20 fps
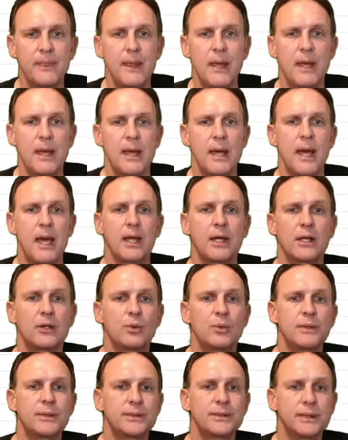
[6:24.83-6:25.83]
and
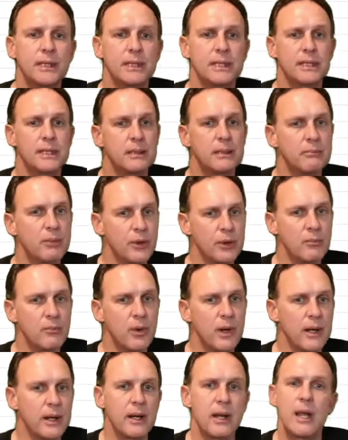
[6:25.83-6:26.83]
we'll see that the bottom
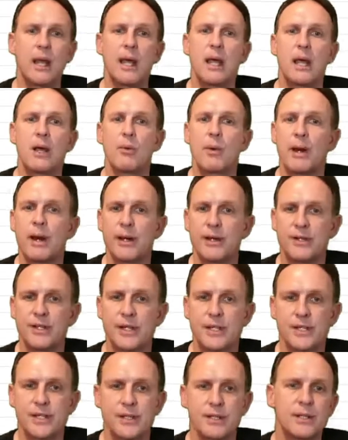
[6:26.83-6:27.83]
one, when I
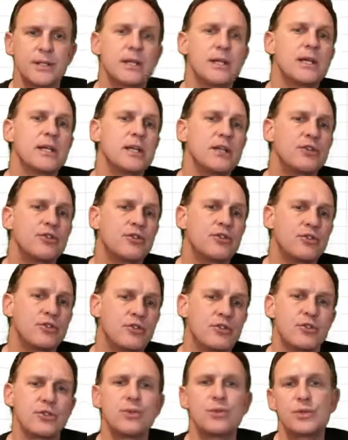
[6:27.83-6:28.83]
test it, it is
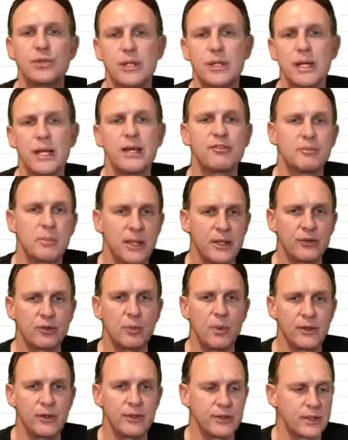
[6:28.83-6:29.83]
2 to the left plus
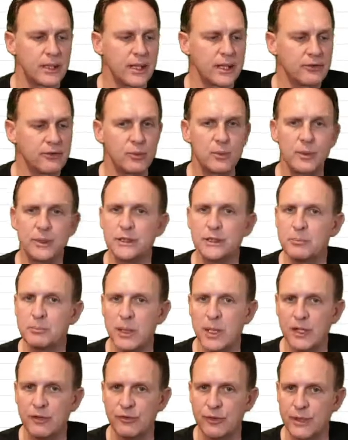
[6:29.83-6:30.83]
1 to the left, which is
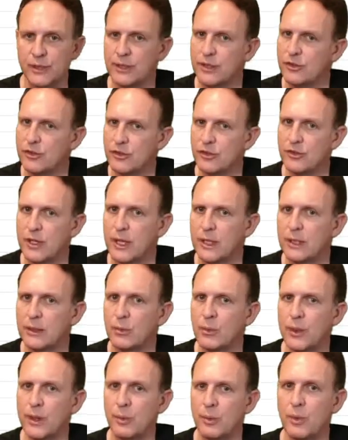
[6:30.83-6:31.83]
perfect. That's exactly
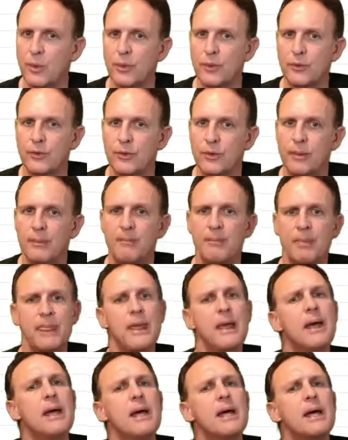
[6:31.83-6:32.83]
what I want.
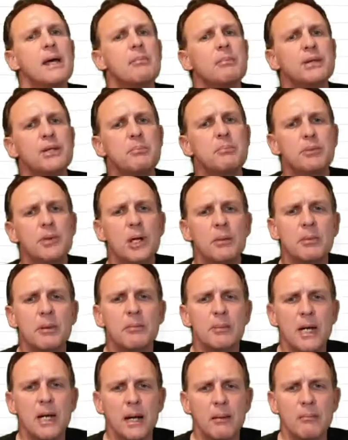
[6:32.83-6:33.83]
But the problem
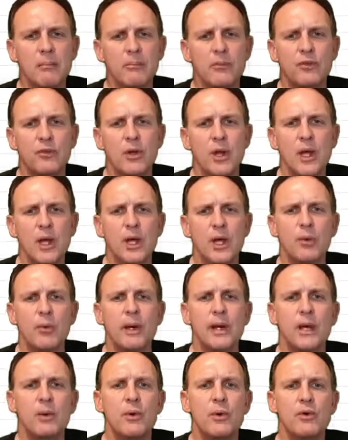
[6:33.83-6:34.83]
comes when
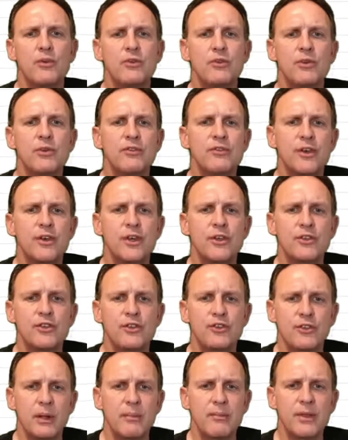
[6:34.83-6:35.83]
I want to refer to
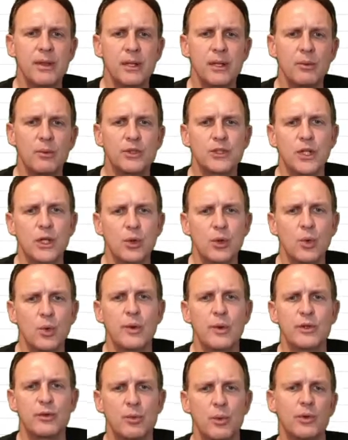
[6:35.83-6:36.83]
something which I
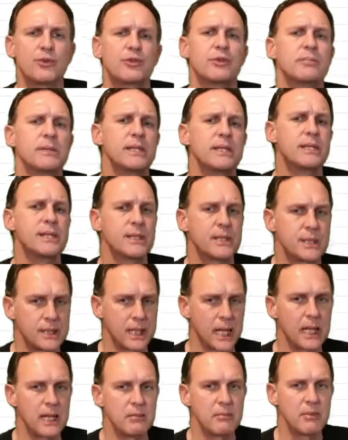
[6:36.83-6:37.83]
always want to be the
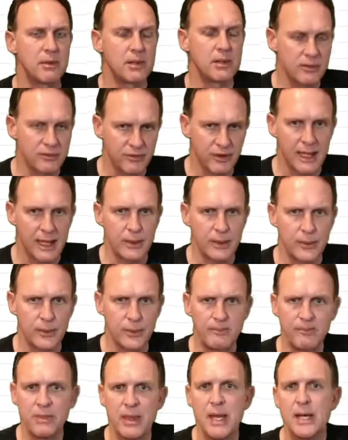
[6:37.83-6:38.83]
same value.
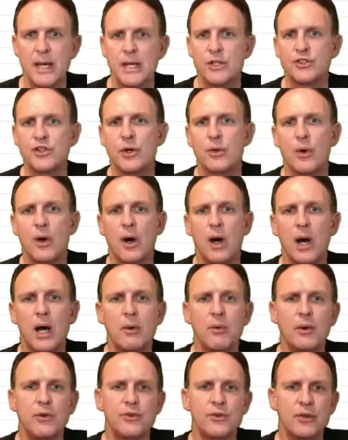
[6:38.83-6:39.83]
So I
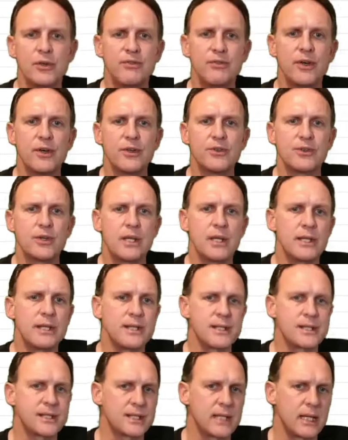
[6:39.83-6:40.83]
want to refer to here the
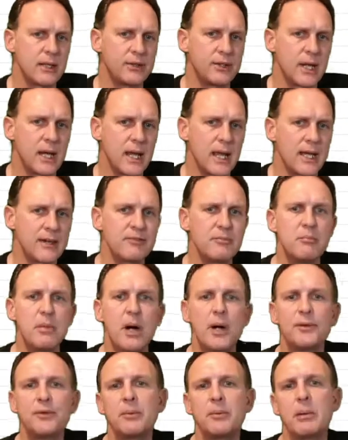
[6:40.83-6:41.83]
cell on the left
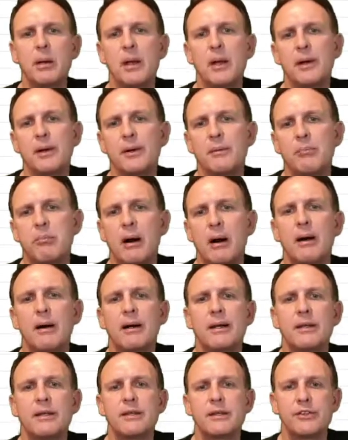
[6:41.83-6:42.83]
multiplied
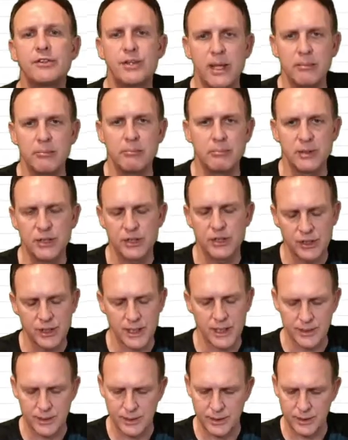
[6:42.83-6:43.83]
by the
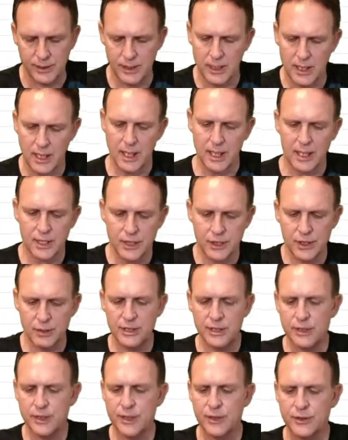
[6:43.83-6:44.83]
10%. So we
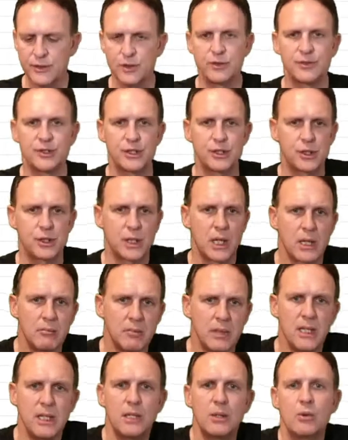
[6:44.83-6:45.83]
start off the same,
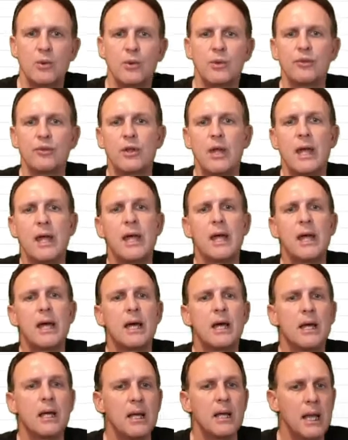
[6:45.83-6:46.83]
equals
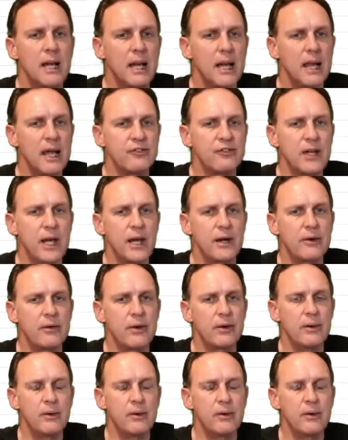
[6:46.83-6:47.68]
left arrow